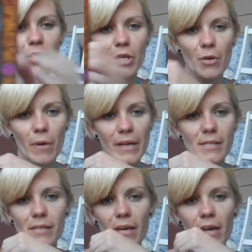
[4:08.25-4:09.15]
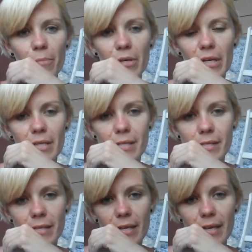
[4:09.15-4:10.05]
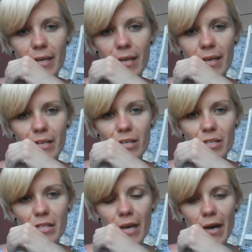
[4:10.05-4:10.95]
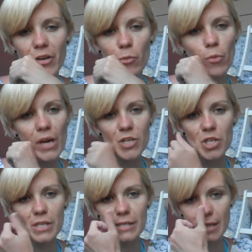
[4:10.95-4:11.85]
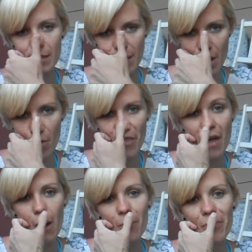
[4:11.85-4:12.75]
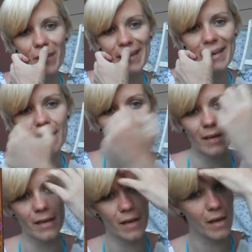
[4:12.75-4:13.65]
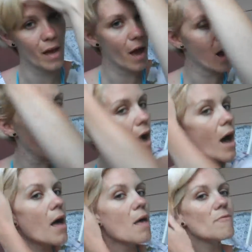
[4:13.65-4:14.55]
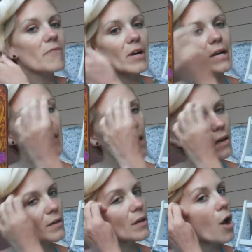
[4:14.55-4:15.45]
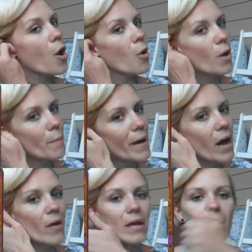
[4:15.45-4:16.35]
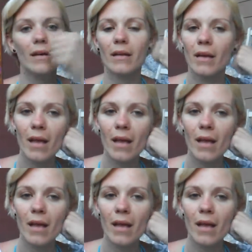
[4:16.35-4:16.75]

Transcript: turn it right side up, you can see he just kind of rushes in there without thinking. Um, very gun-ho about it